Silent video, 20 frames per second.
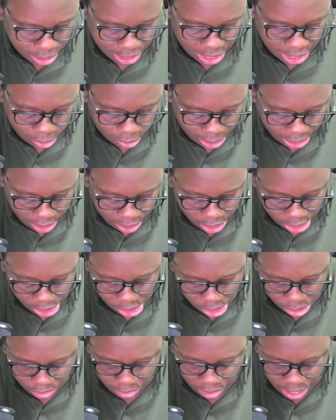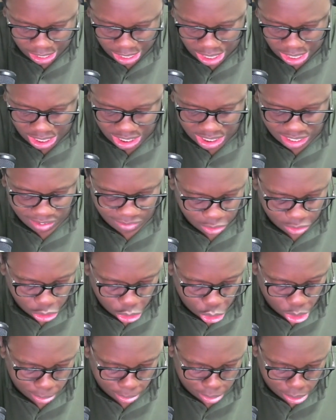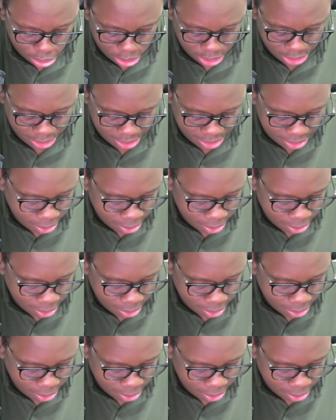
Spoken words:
a wide range of colors for your points.